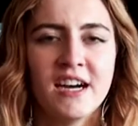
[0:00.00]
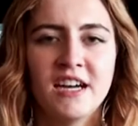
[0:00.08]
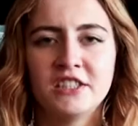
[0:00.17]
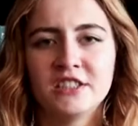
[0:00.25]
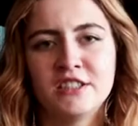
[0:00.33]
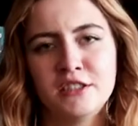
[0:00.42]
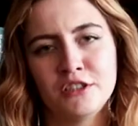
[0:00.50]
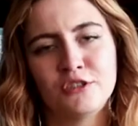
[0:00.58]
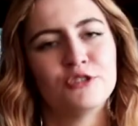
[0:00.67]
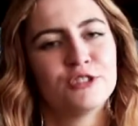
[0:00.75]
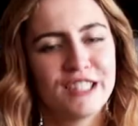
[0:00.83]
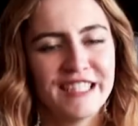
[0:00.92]
I just
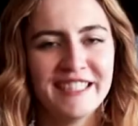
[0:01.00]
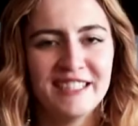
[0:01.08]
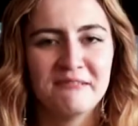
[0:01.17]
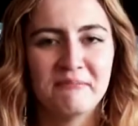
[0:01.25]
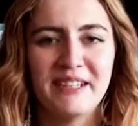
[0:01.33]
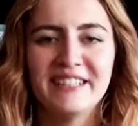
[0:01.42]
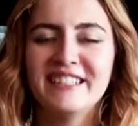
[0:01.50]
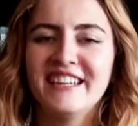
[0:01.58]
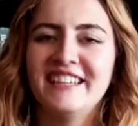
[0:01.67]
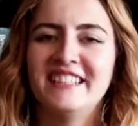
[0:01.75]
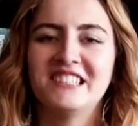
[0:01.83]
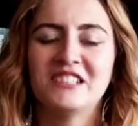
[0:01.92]
needed to study a bit
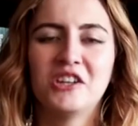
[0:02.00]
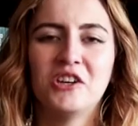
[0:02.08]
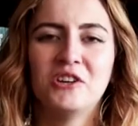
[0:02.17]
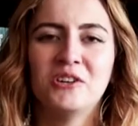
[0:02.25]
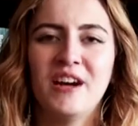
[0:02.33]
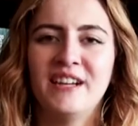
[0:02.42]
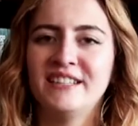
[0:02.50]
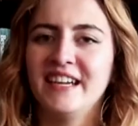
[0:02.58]
and go and